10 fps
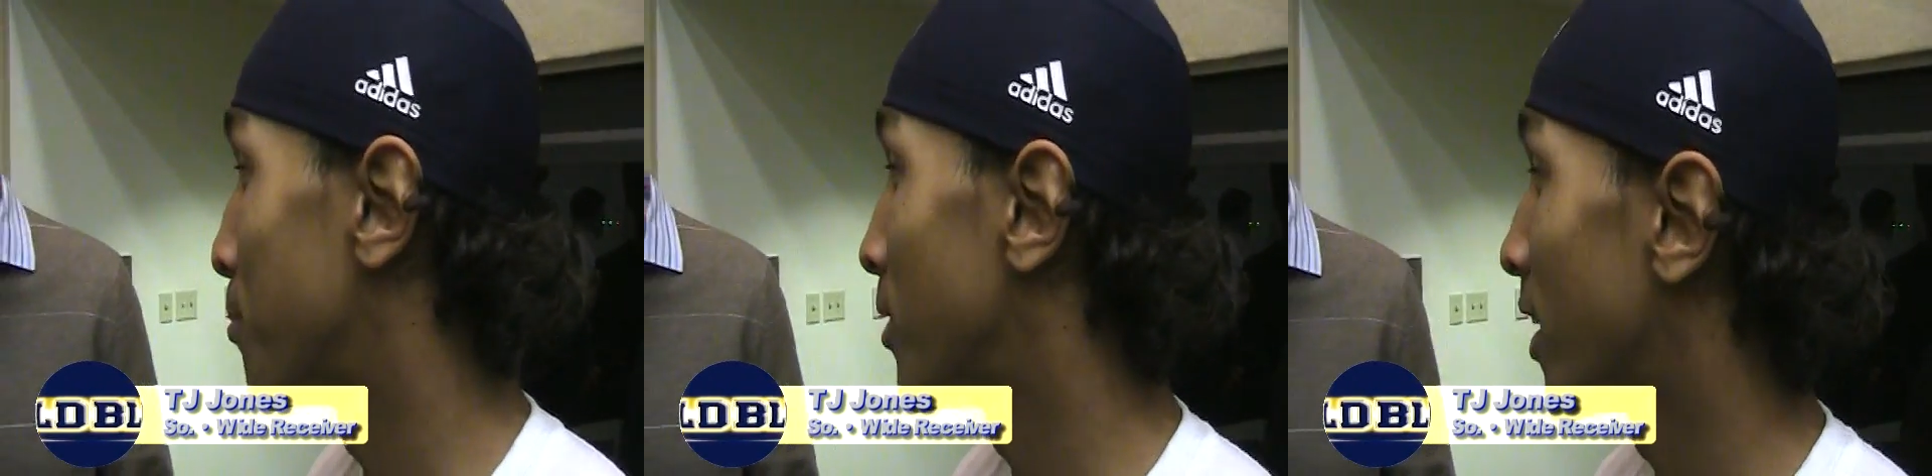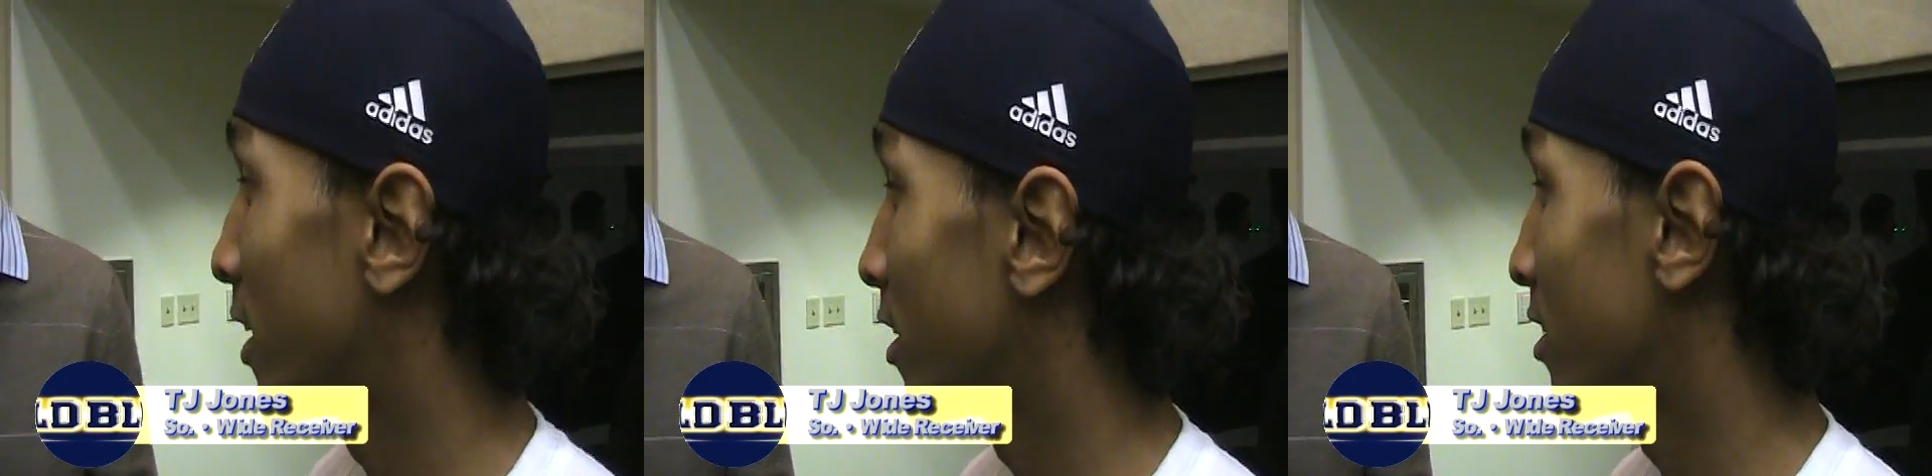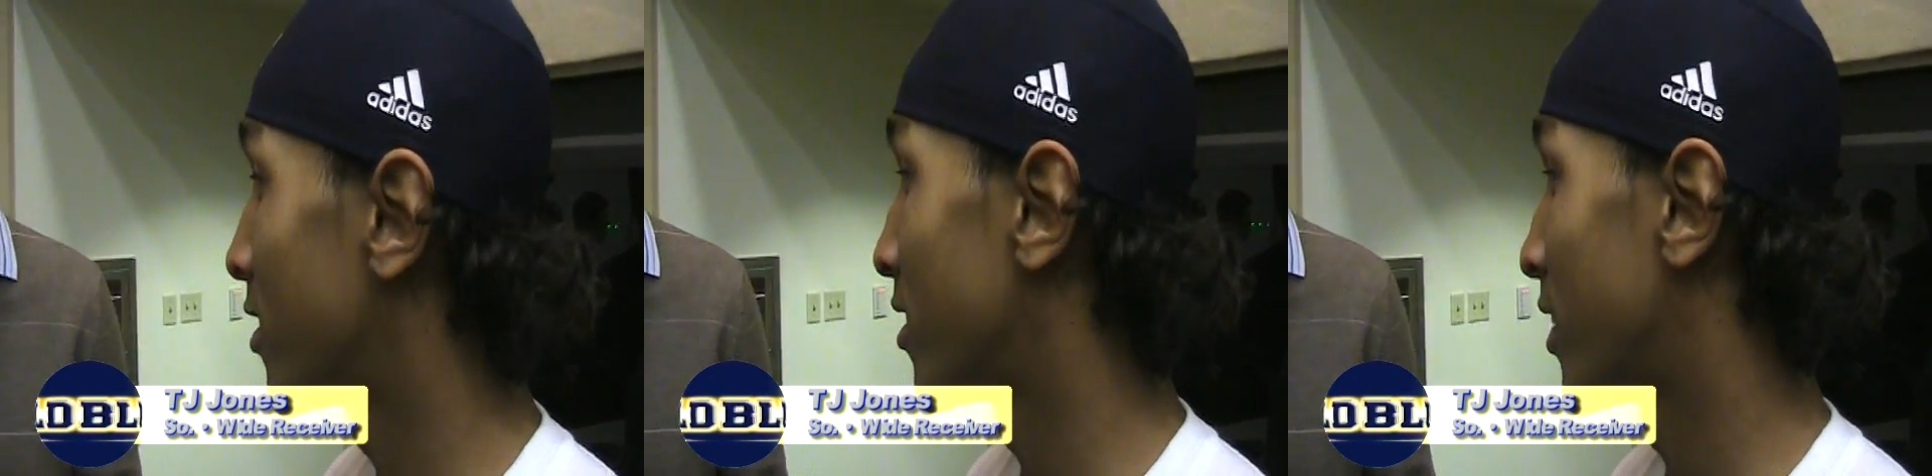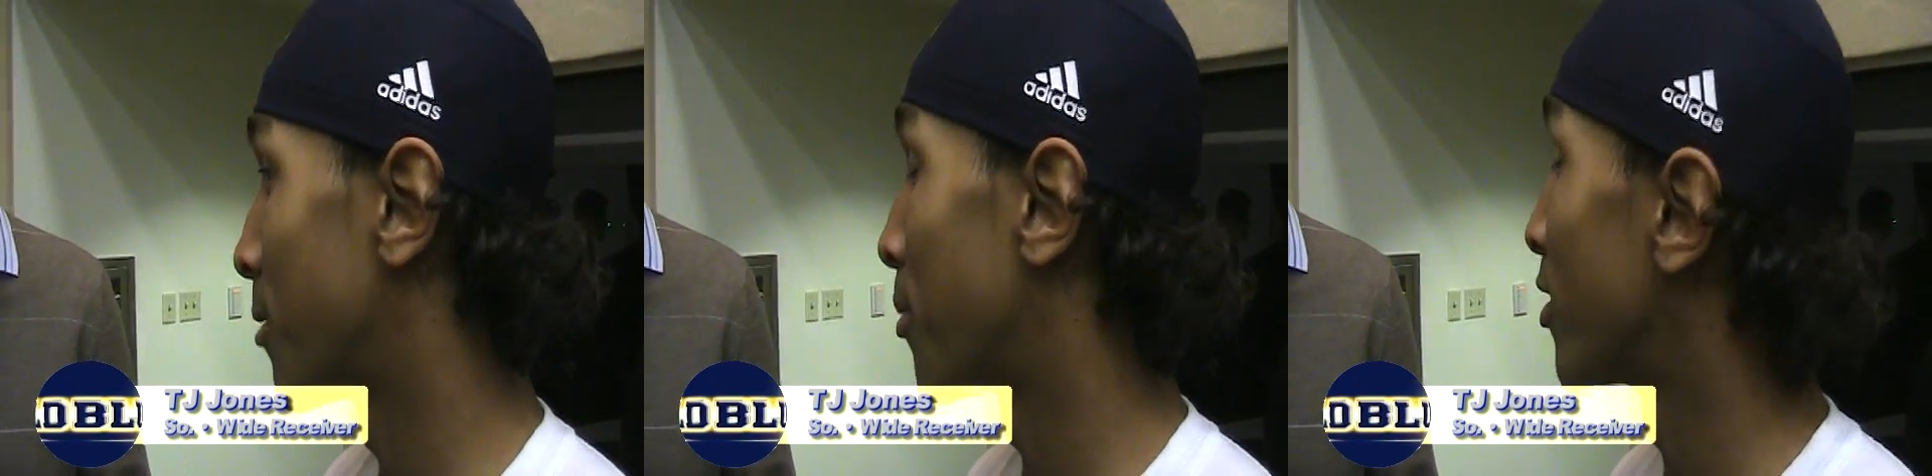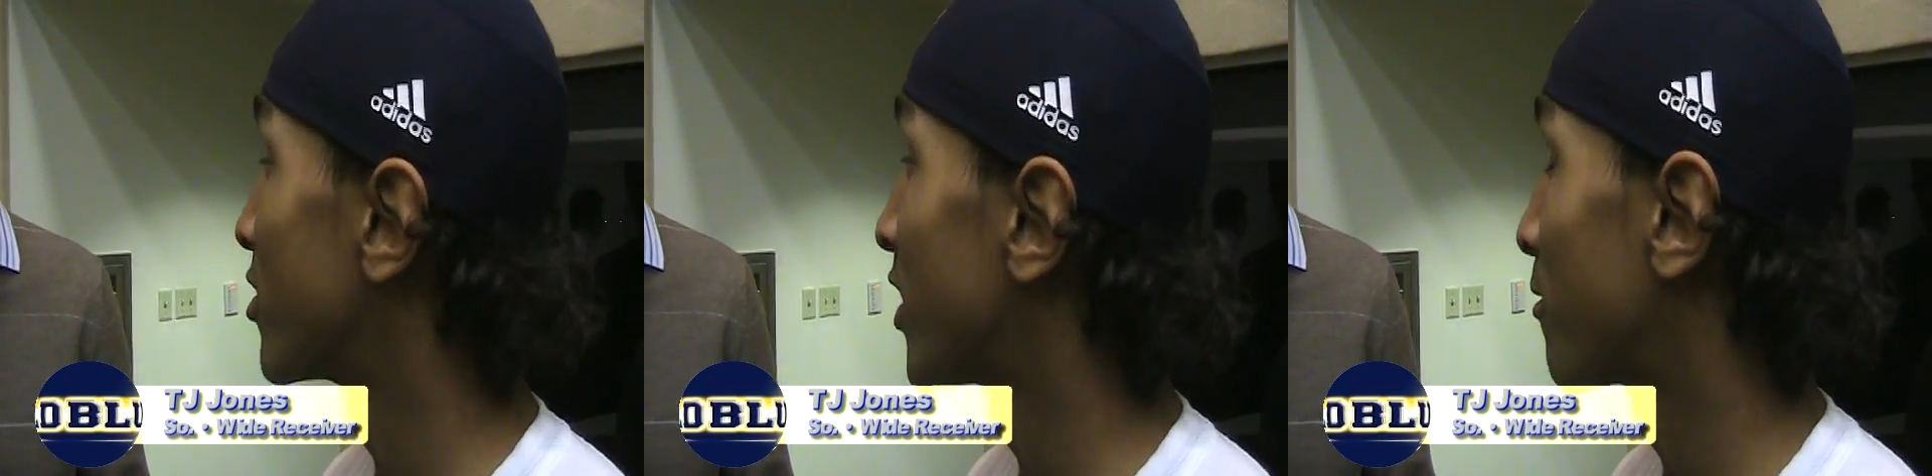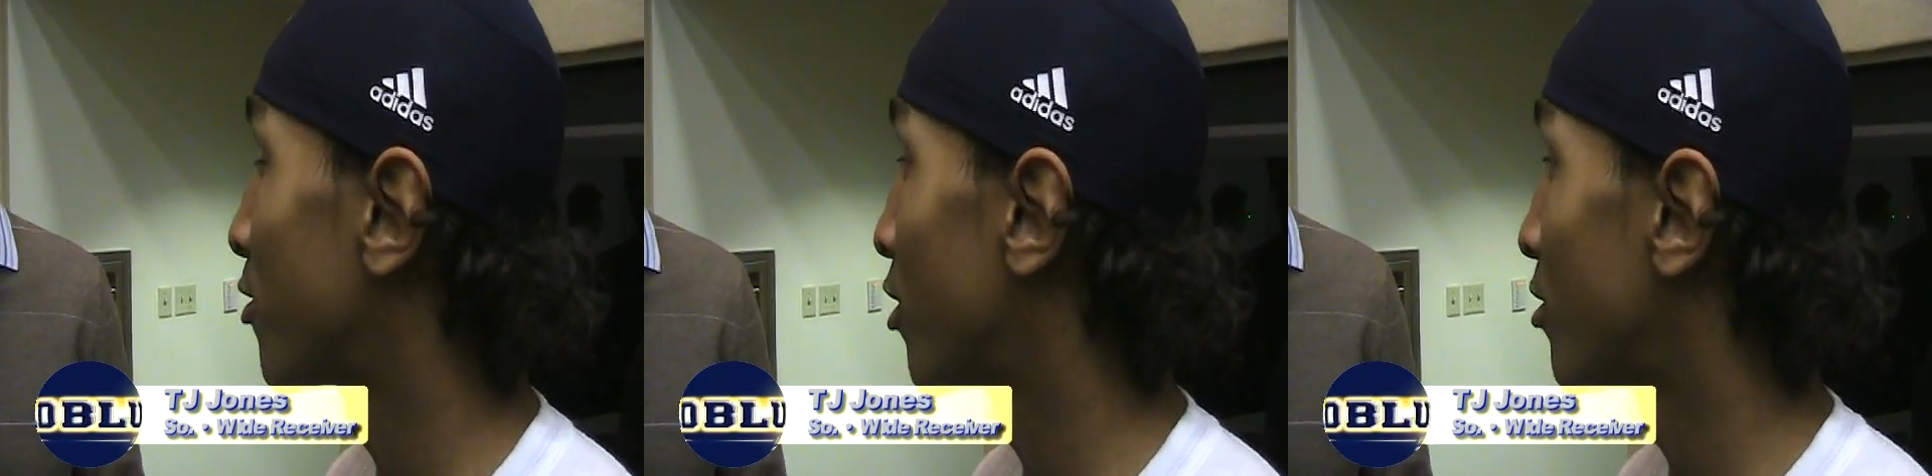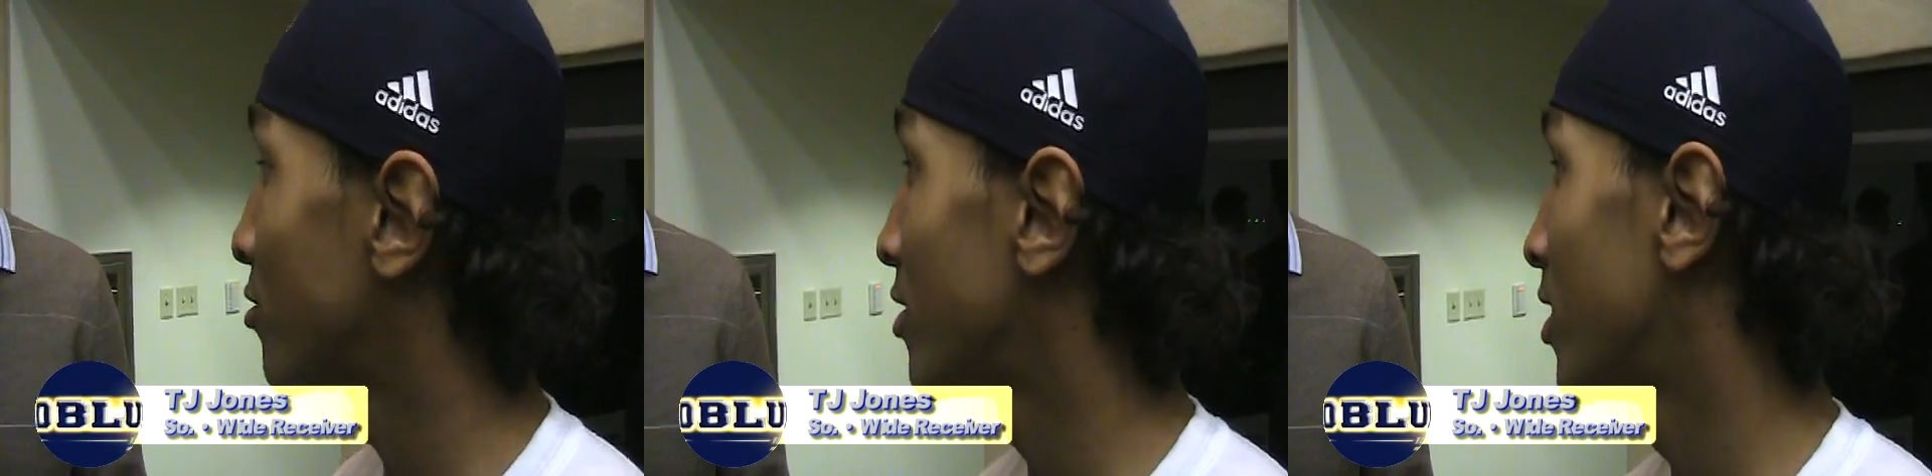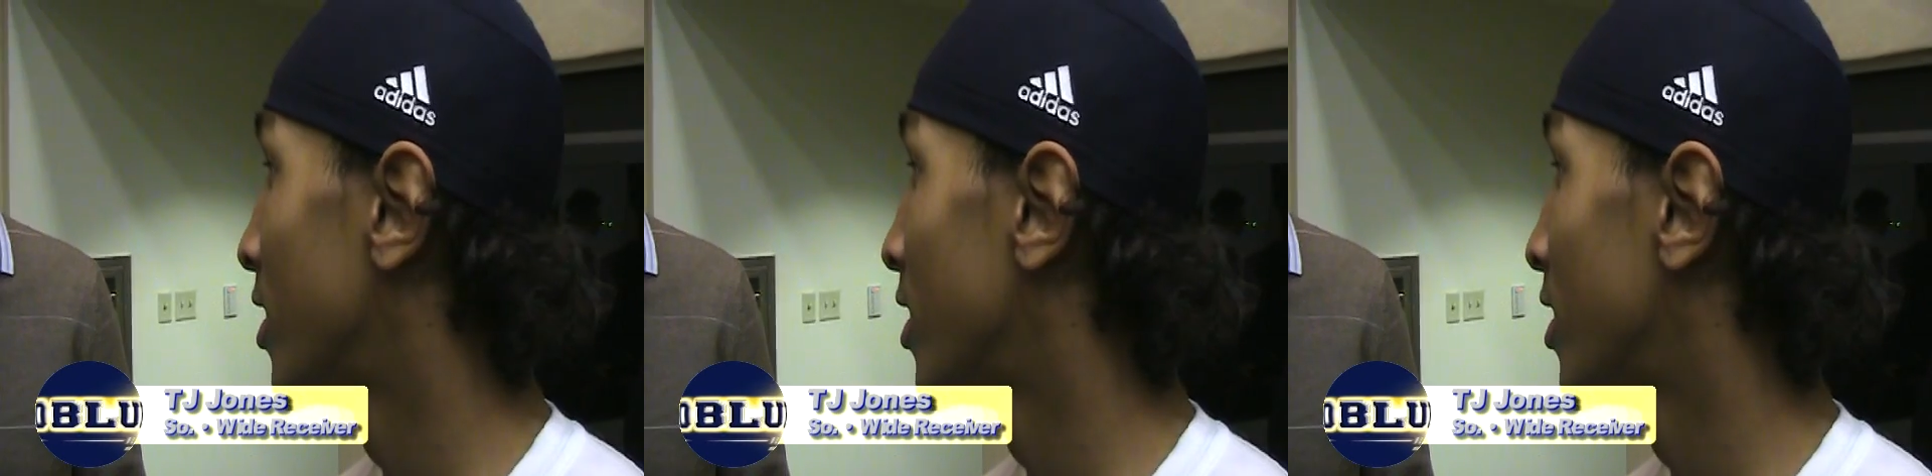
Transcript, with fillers: player and a person, I've grown.